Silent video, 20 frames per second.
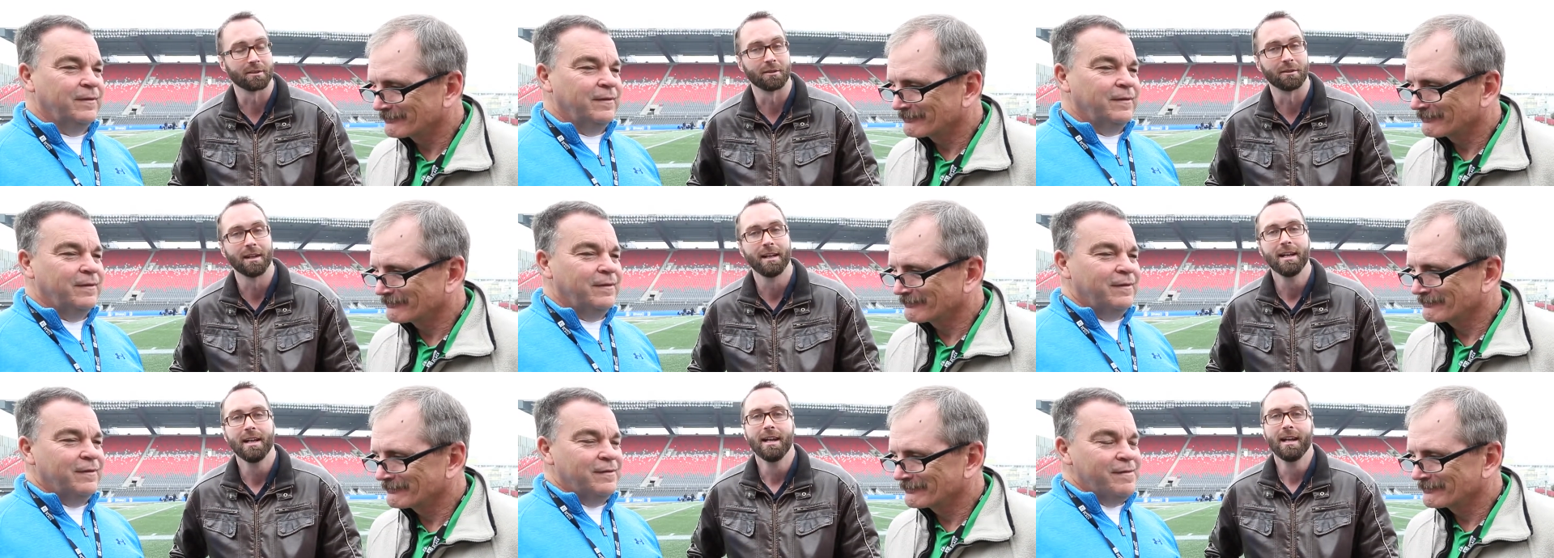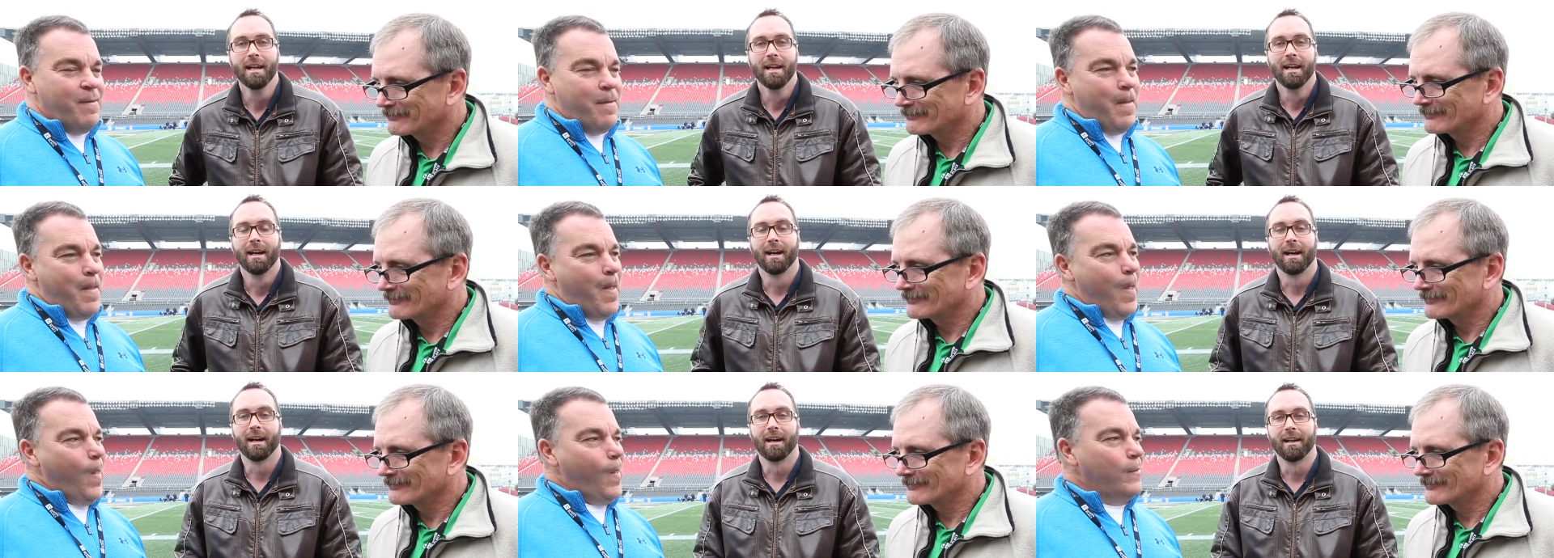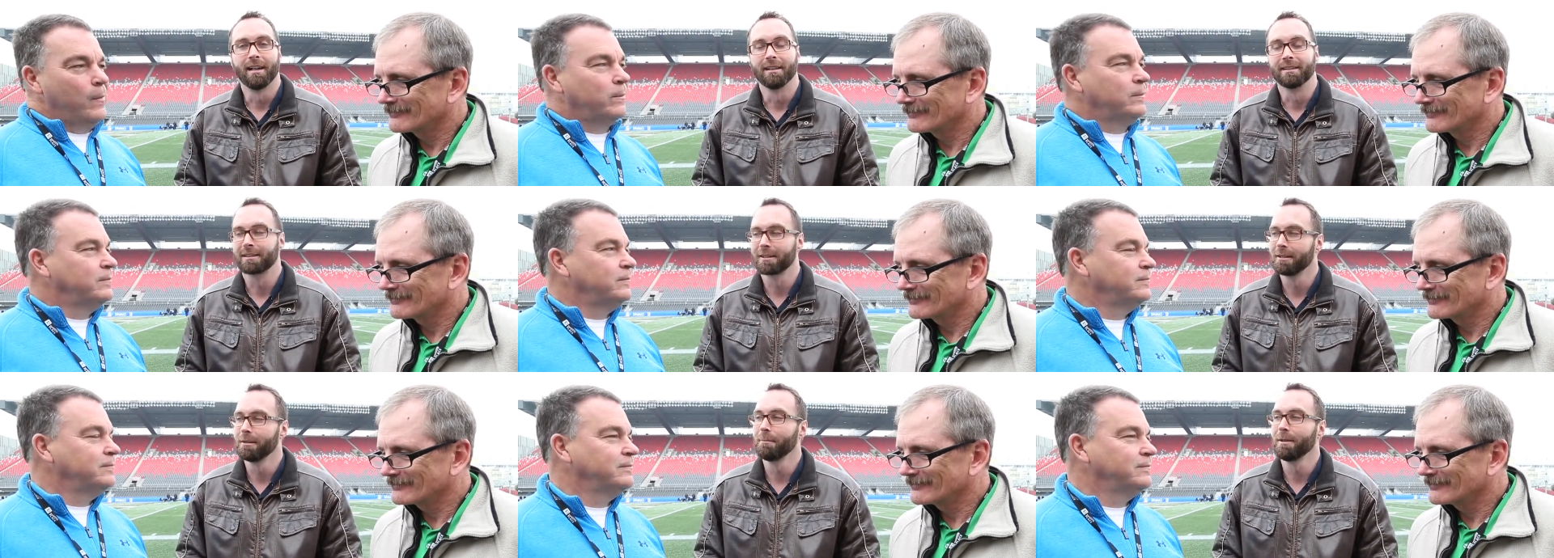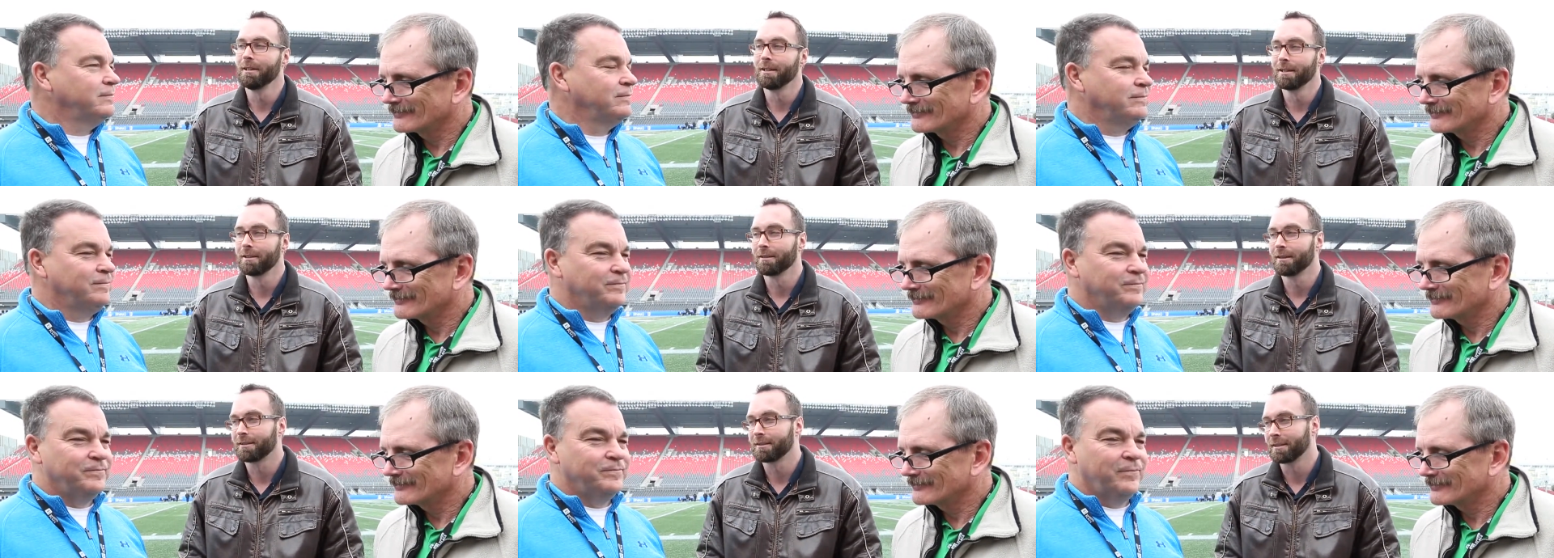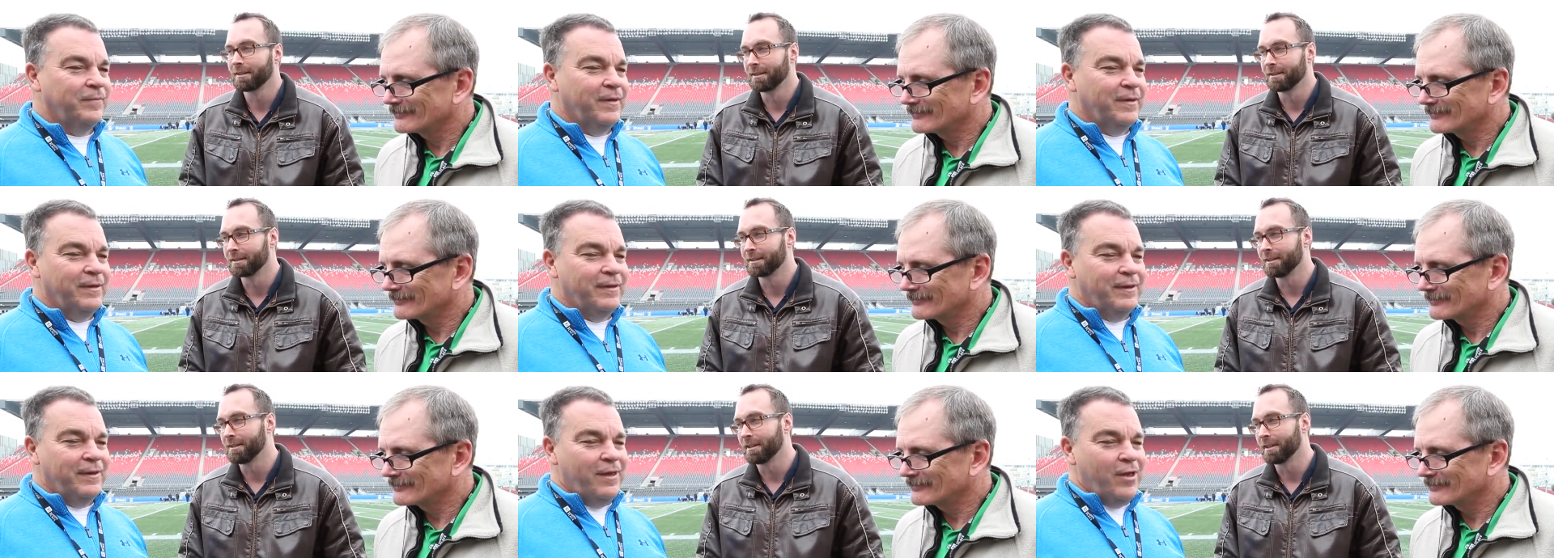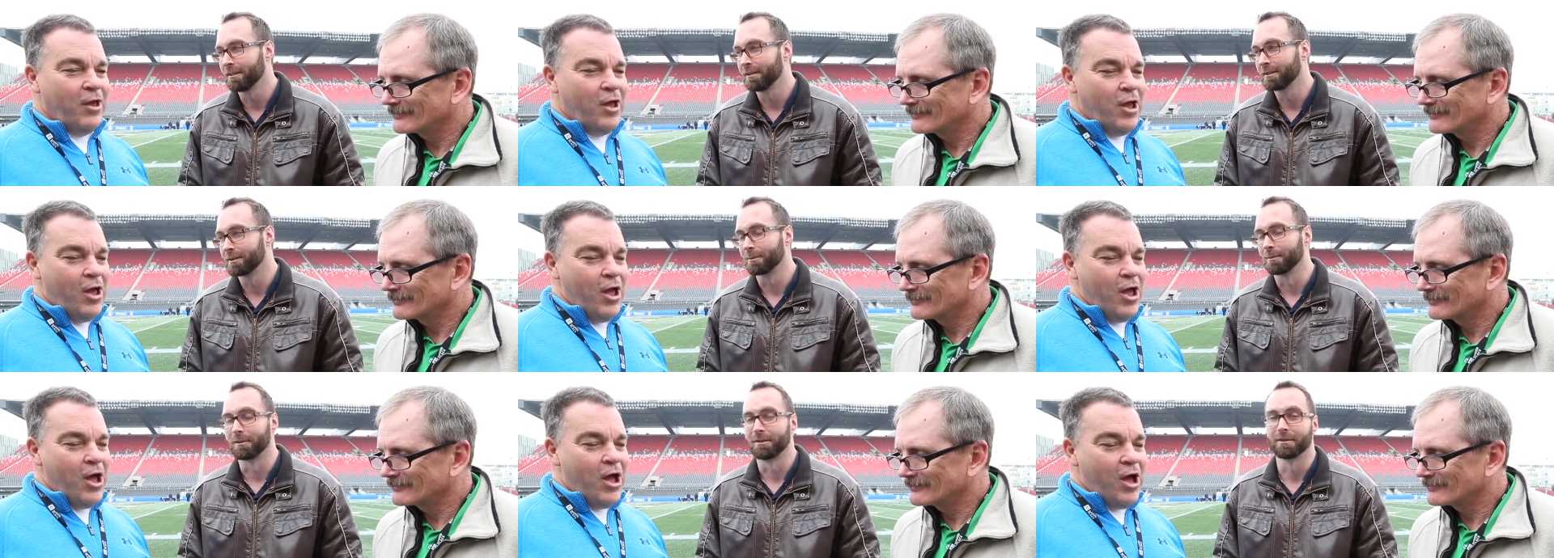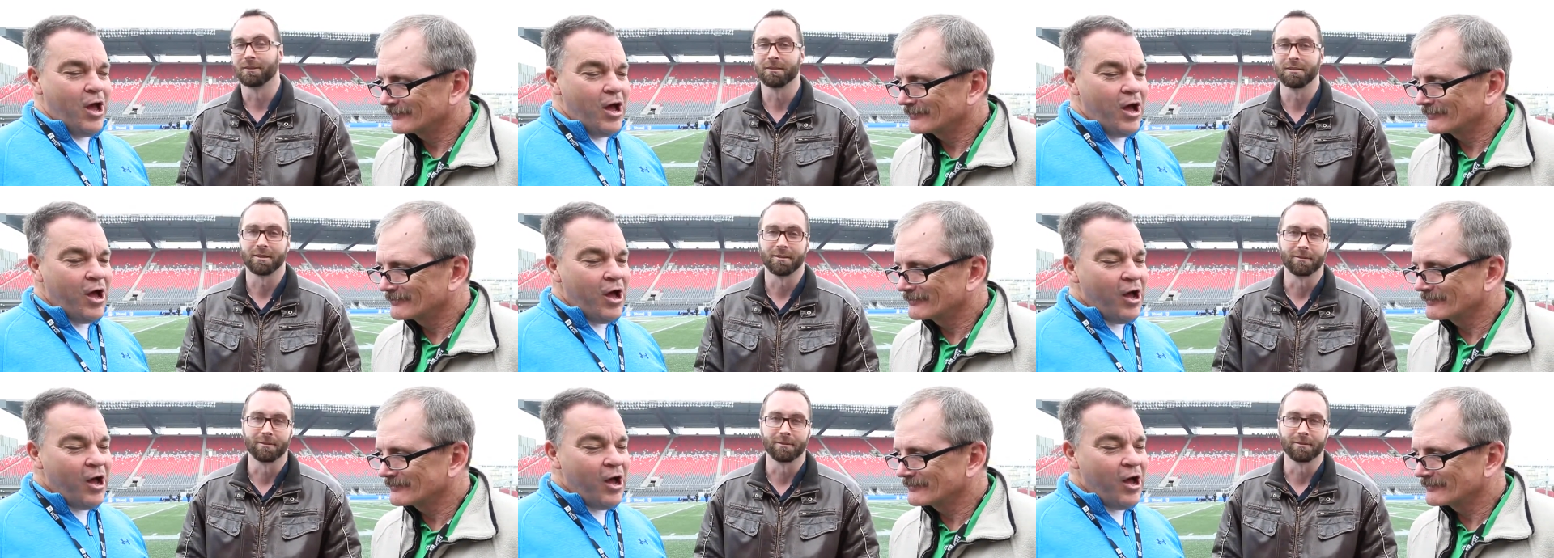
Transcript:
Speaker 1: So uh, it's going to be interesting to see how this one turns